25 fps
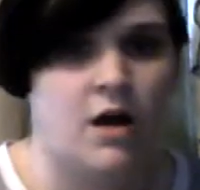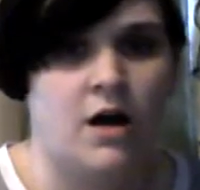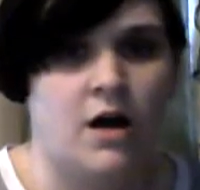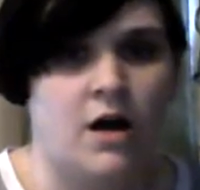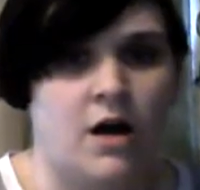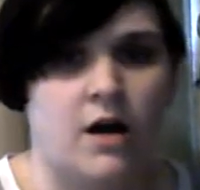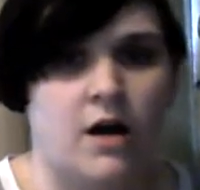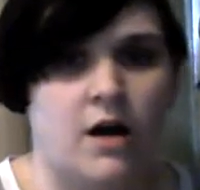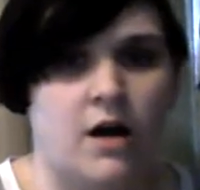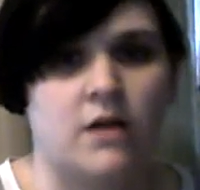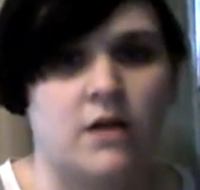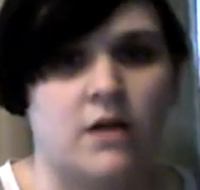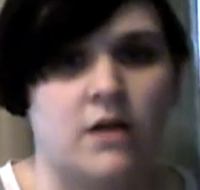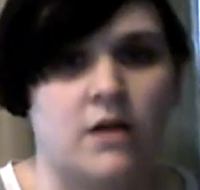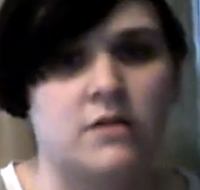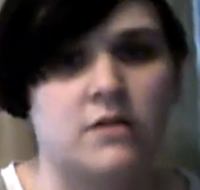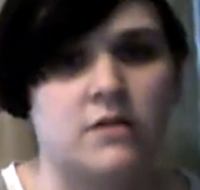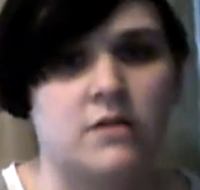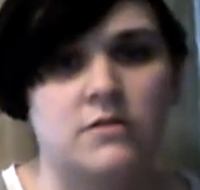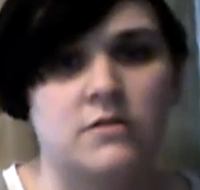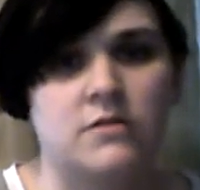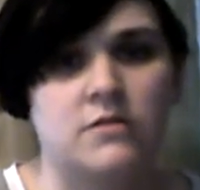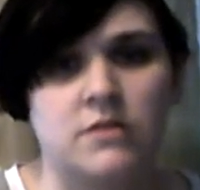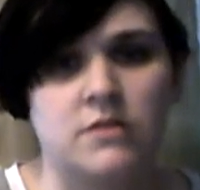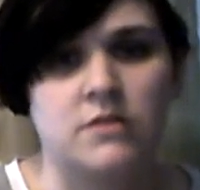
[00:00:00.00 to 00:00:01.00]

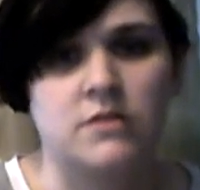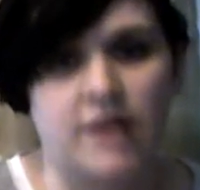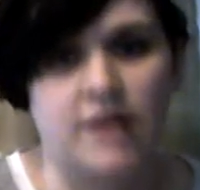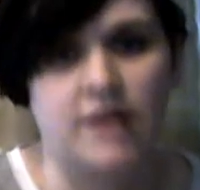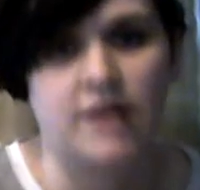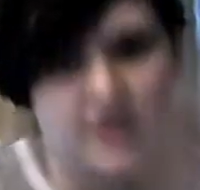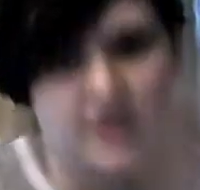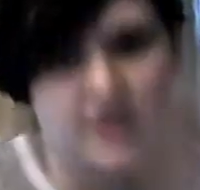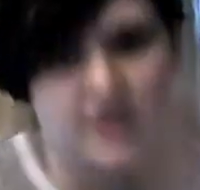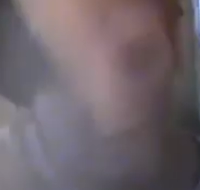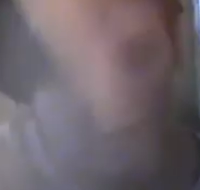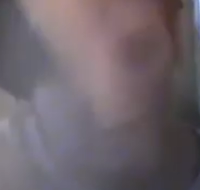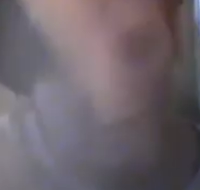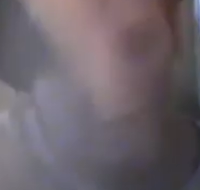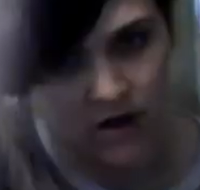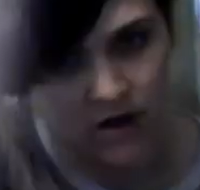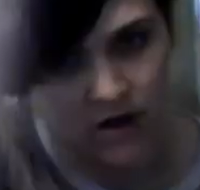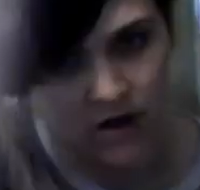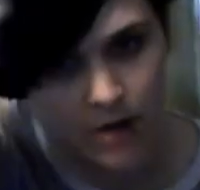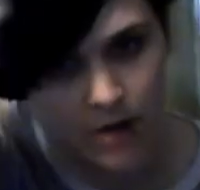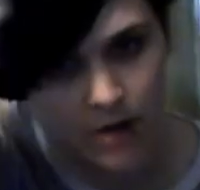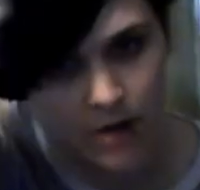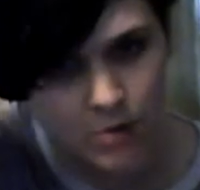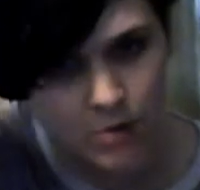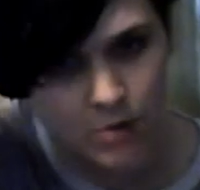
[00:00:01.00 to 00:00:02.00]
I have a
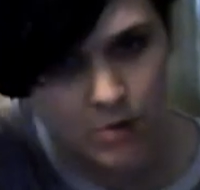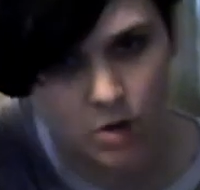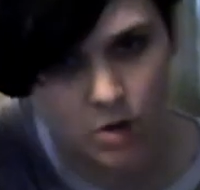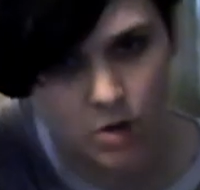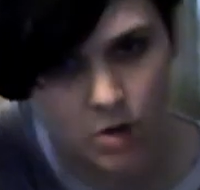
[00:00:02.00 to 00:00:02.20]
couple more